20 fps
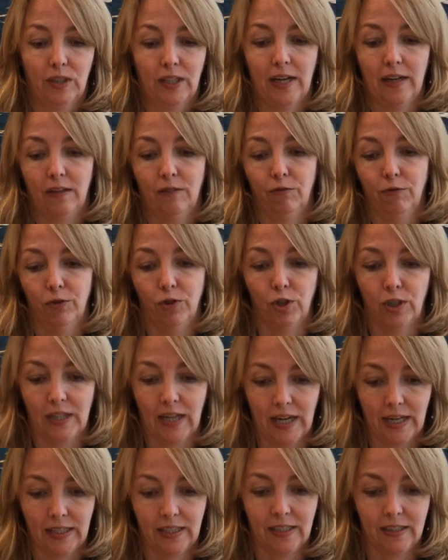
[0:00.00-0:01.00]
kind of look
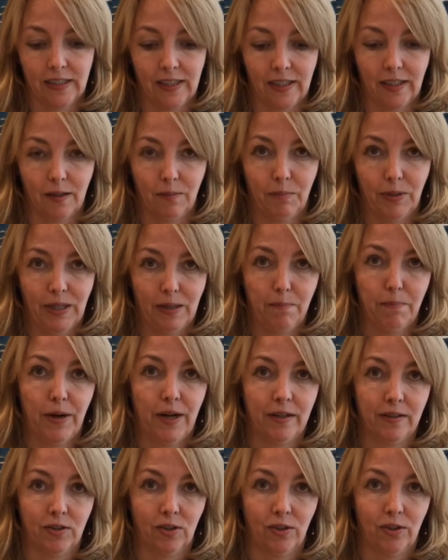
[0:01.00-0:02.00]
at it like a big
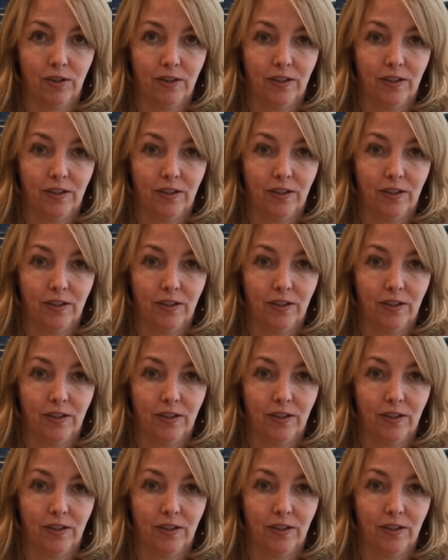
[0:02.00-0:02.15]
puzzle